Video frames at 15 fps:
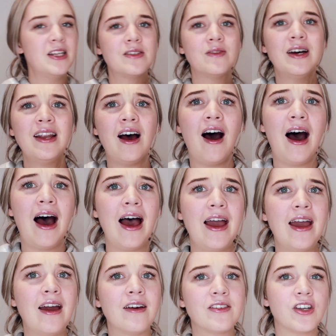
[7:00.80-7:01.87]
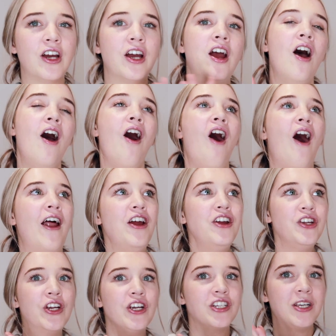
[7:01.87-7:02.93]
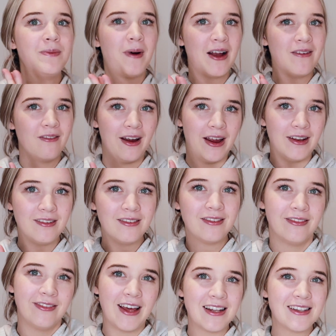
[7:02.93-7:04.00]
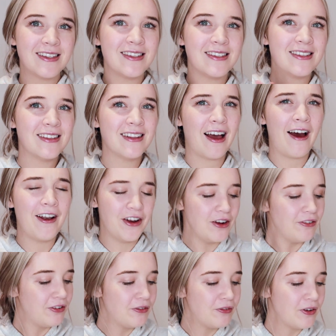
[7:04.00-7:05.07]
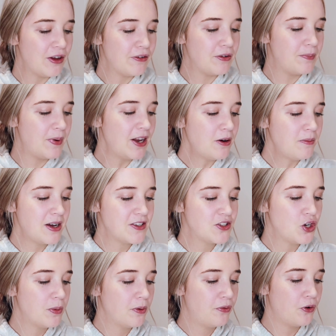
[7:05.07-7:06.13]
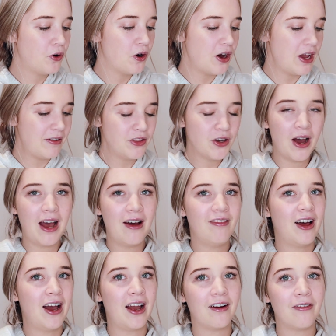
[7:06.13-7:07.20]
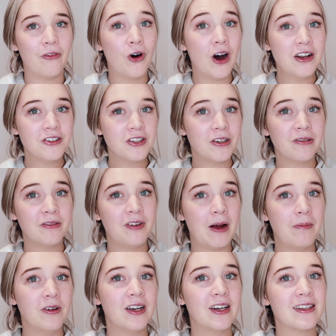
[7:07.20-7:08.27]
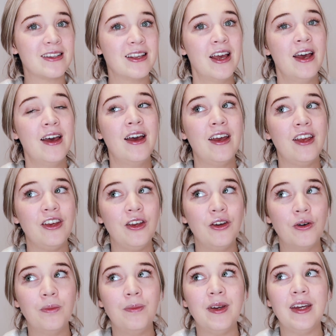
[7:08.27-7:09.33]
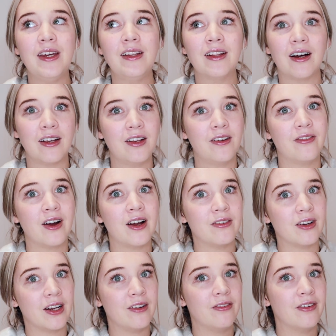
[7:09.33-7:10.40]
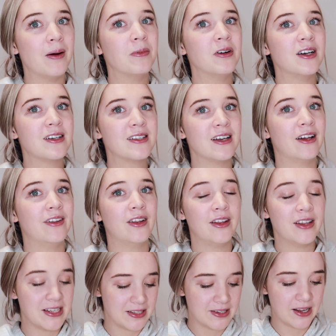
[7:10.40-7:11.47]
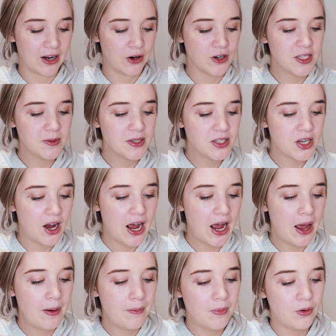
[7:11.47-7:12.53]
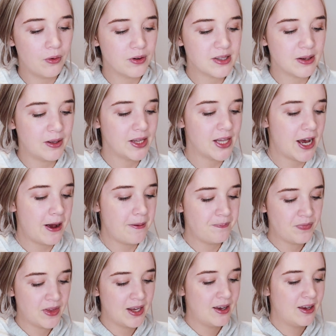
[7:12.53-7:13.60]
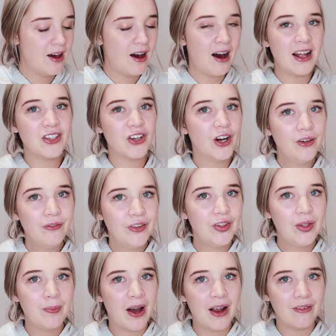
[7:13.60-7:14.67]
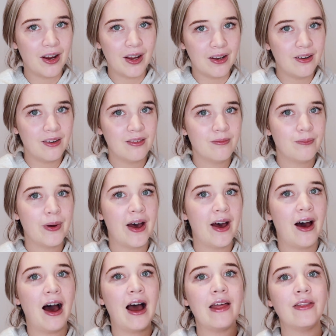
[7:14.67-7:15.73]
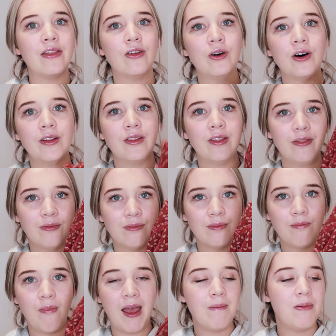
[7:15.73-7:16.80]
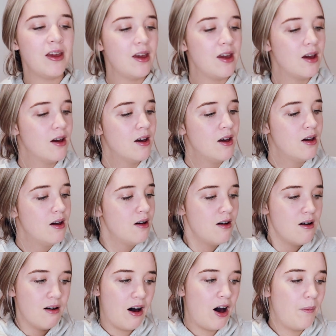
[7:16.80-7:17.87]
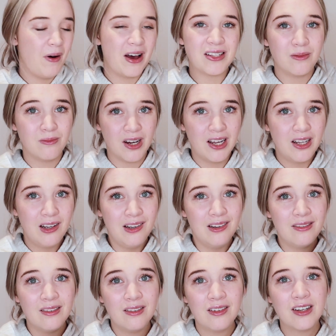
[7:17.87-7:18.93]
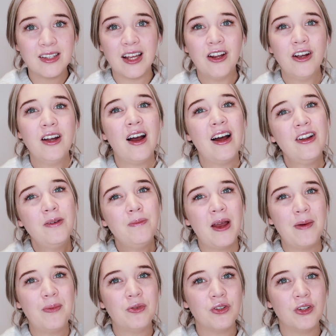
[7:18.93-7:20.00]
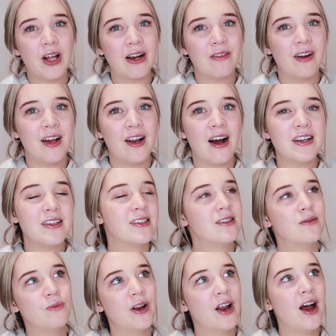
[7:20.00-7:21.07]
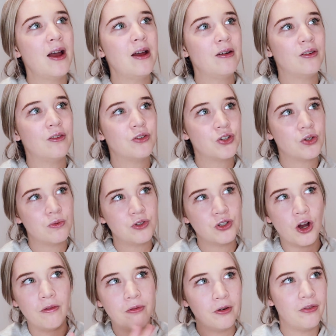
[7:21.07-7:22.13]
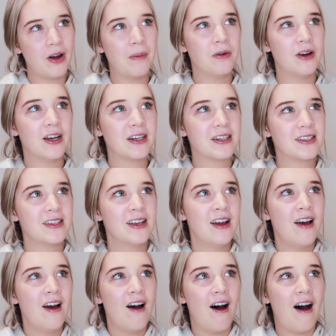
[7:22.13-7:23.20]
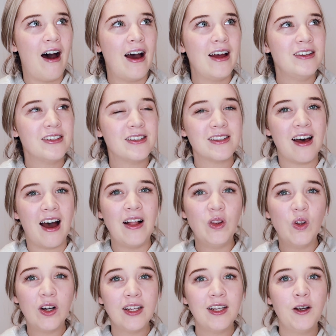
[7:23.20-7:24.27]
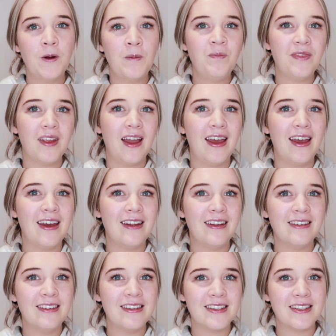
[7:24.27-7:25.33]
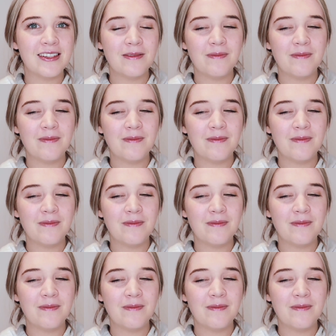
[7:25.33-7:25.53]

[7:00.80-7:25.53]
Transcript: This one, I don't usually buy red. That's, I don't know, if you've been on my store before, even though I have like 400 different fabrics, you'll be lucky to find red fabrics, unless it's like Christmas time or something like that. I don't really buy red, but I thought maybe I'll buy some red because I know people do like red. I just, when I shop for fabrics, I look at them and